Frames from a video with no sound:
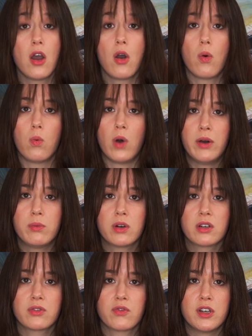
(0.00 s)
What
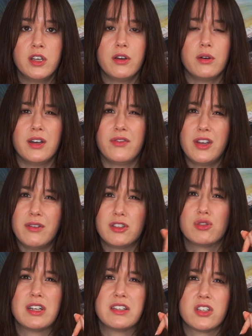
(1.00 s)
works for you? If you have a
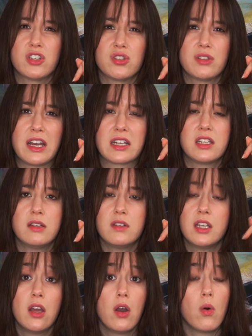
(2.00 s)
transitional
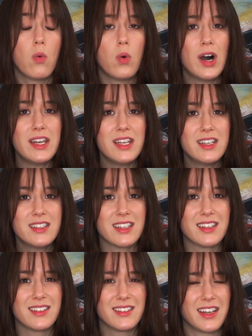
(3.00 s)
activity, what is
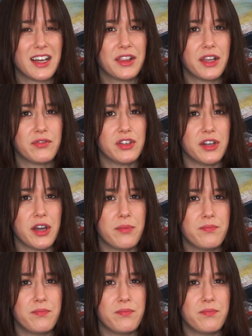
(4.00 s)
it? I'd love to know.